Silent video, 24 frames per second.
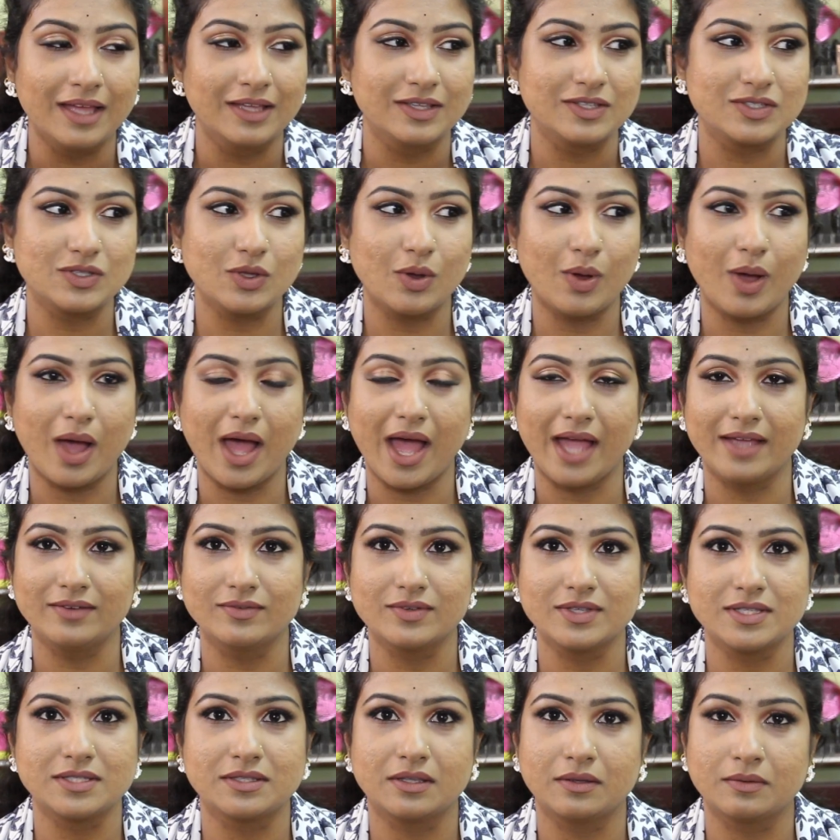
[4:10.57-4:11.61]
So I
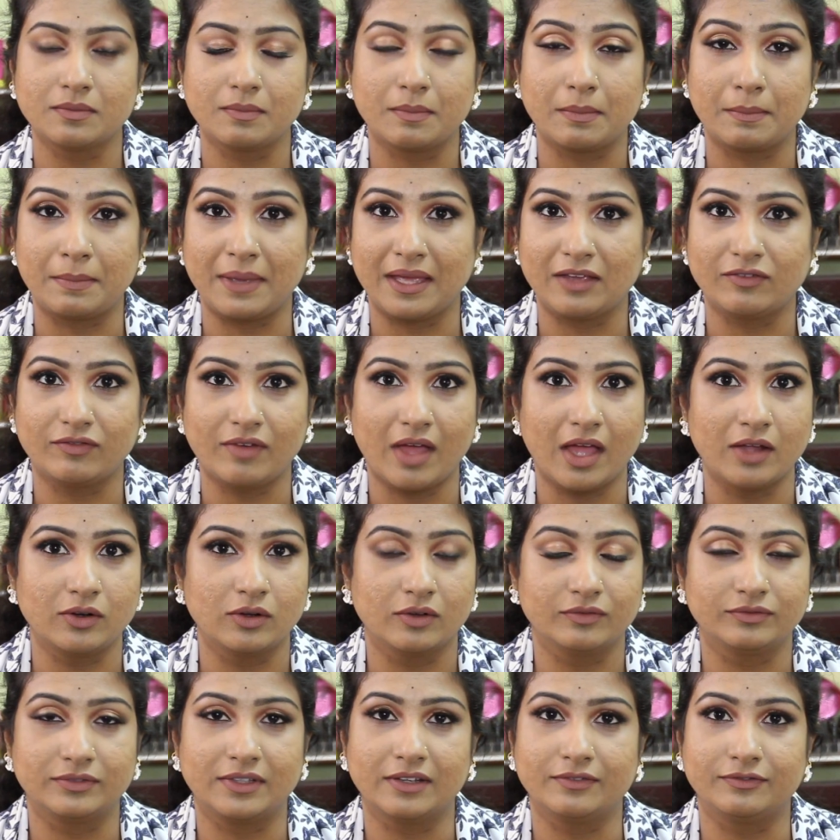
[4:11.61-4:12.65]
was a big fan
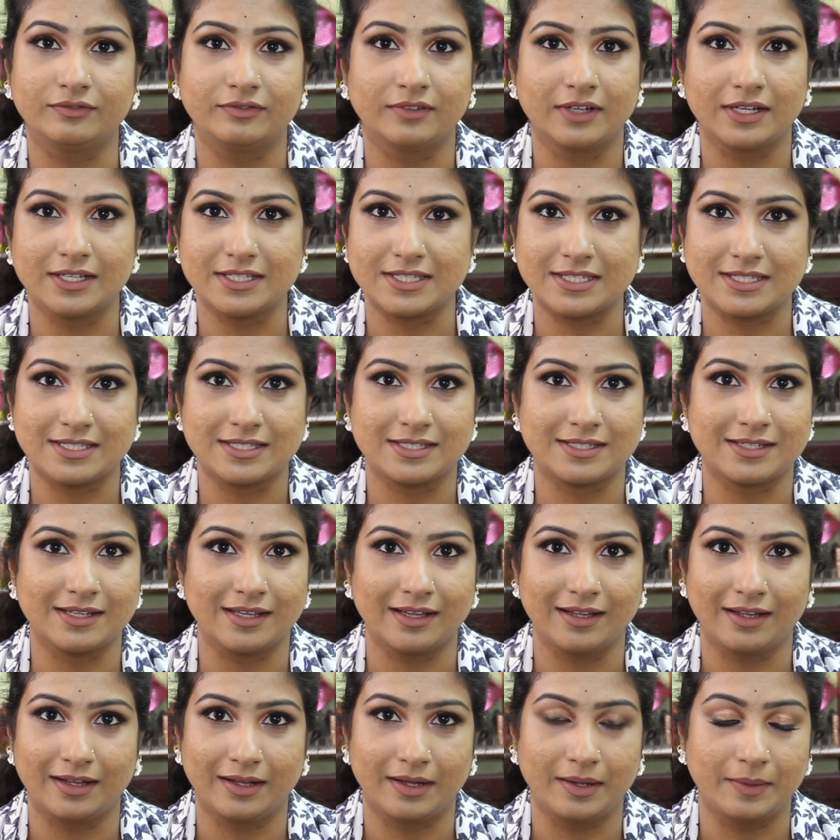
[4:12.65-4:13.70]
of the first
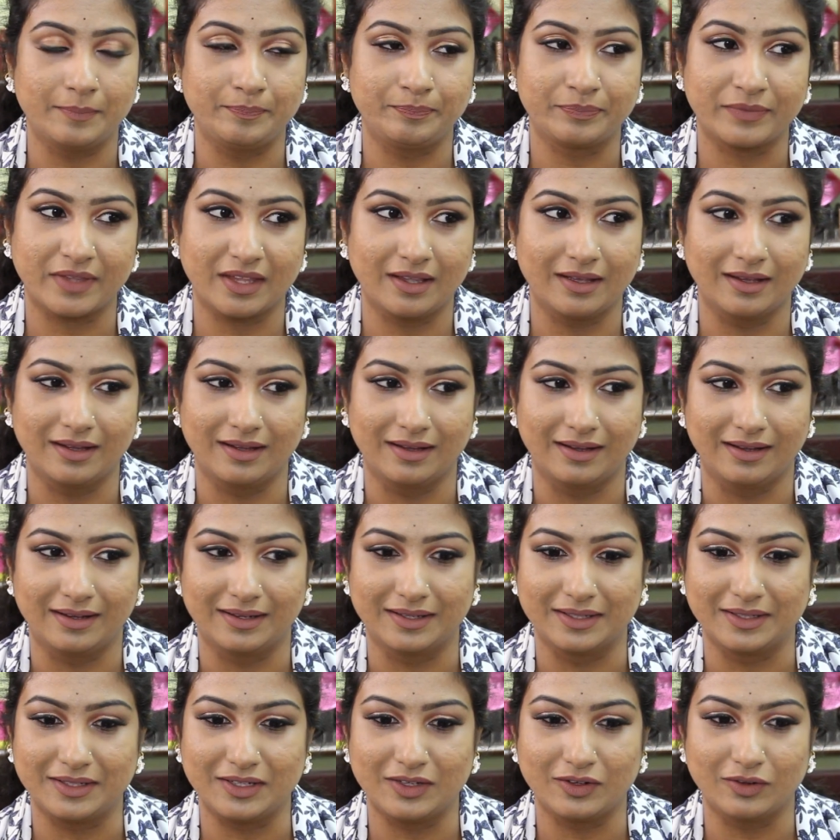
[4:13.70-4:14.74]
um,
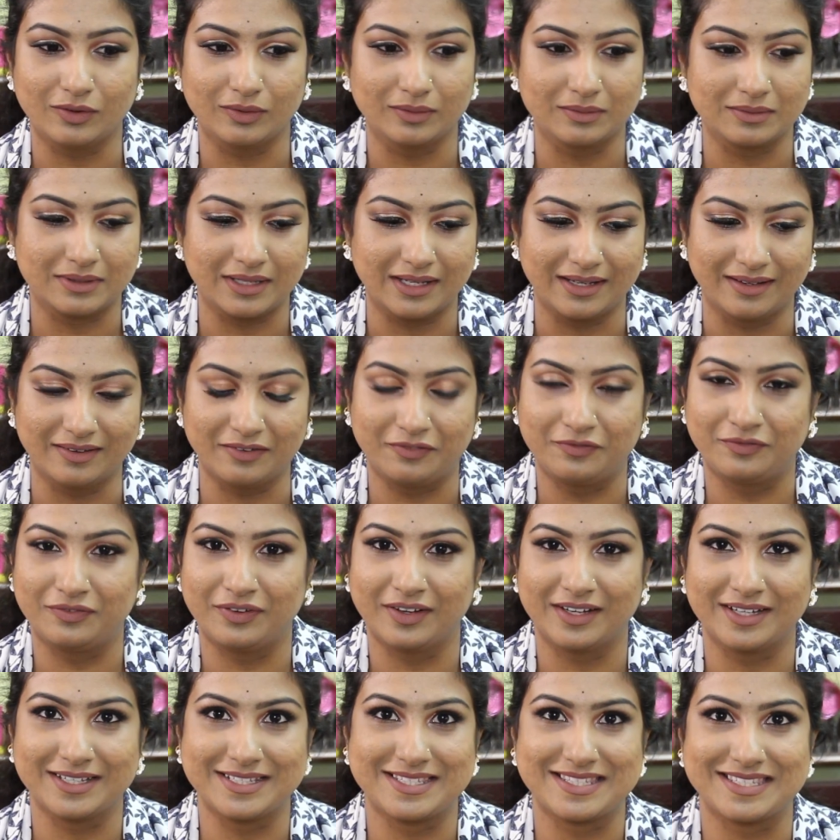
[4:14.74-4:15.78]
uh, you know the
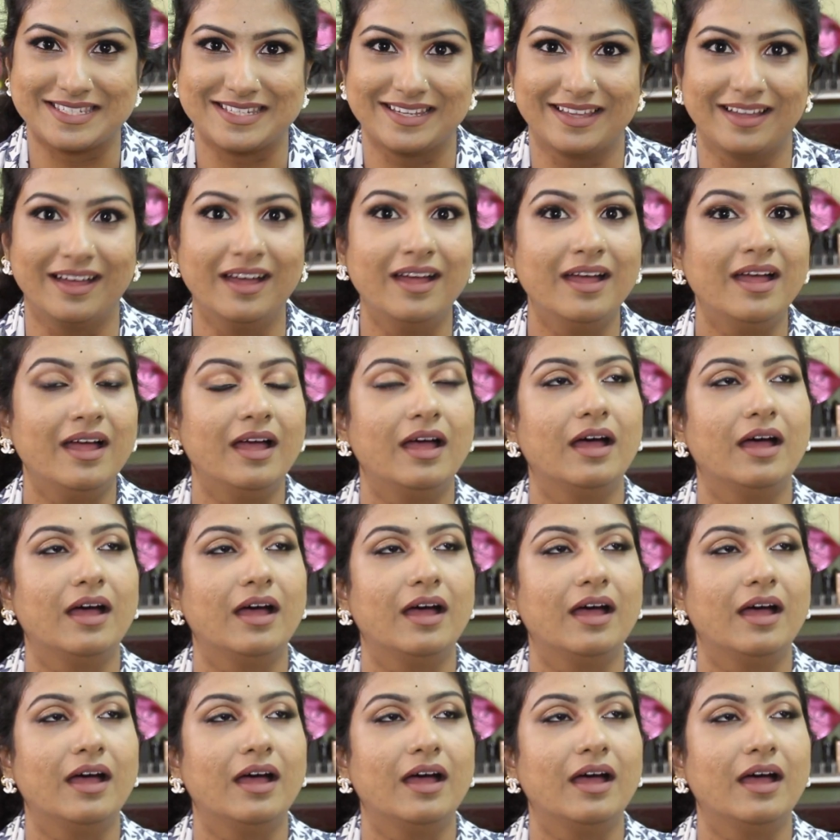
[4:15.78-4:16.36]
first uh,